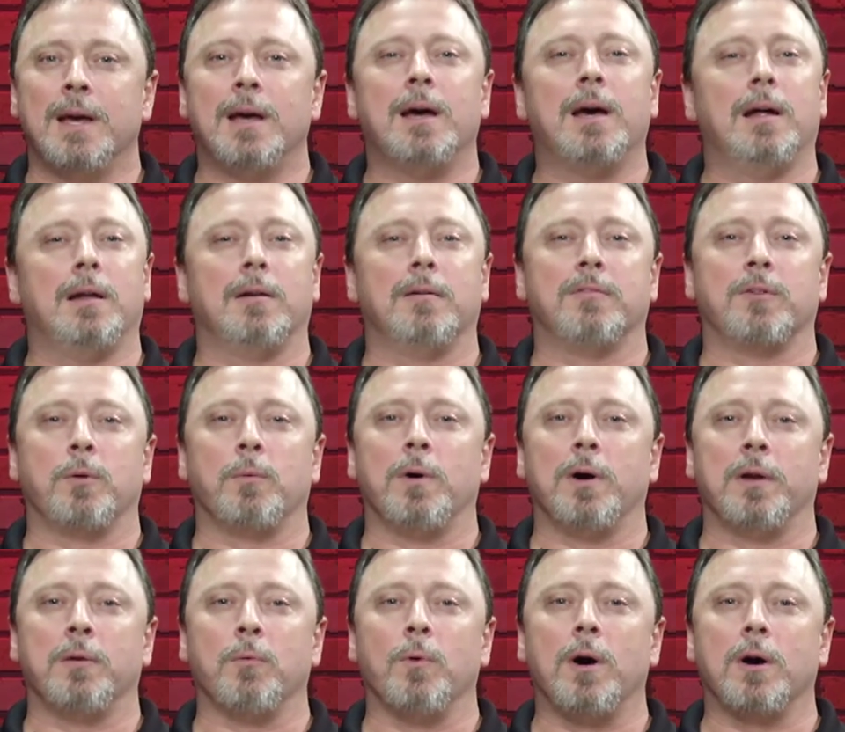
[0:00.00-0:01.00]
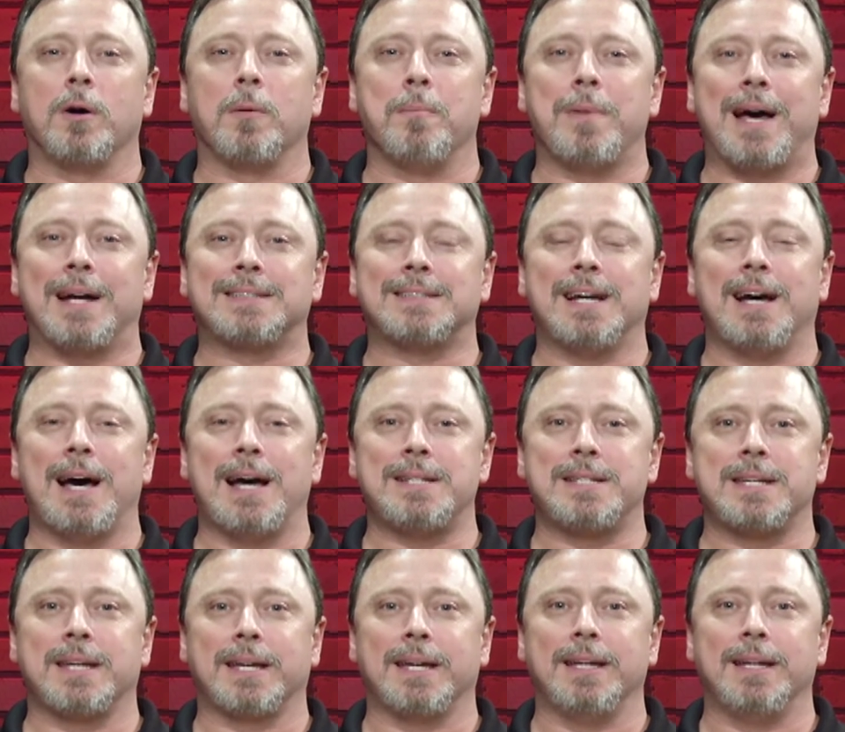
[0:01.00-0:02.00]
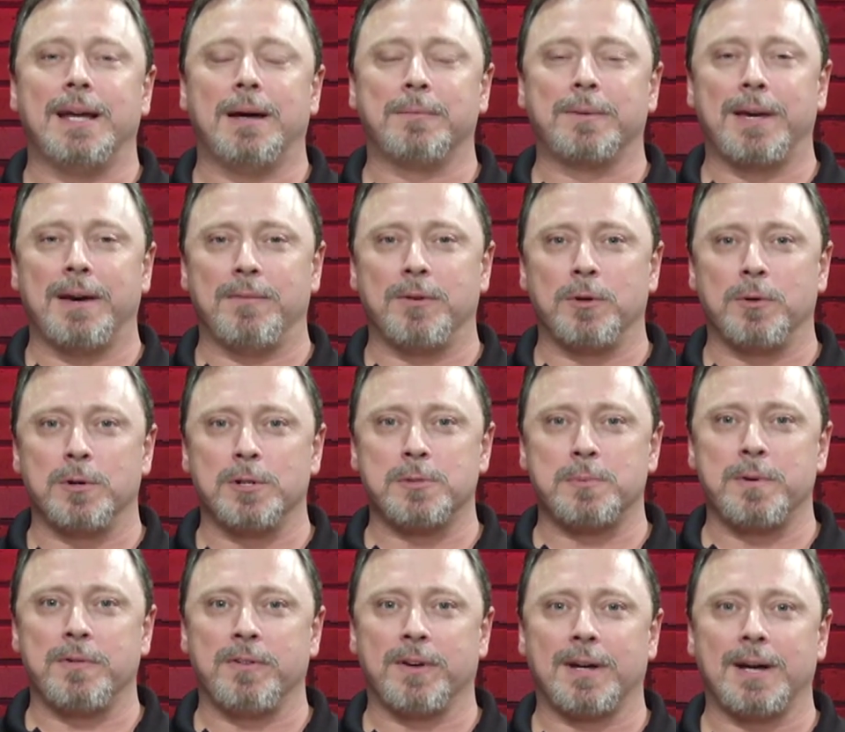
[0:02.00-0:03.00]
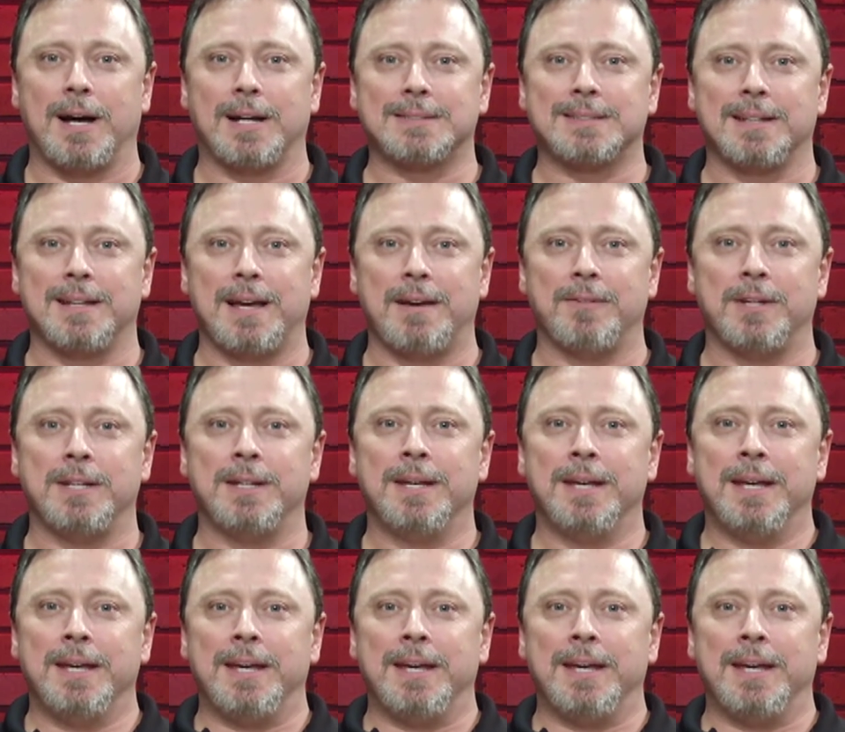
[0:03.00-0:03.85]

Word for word: Hello, everyone, and welcome back to Hot Ticket. I'm Kevin Hornsby for Cox 11.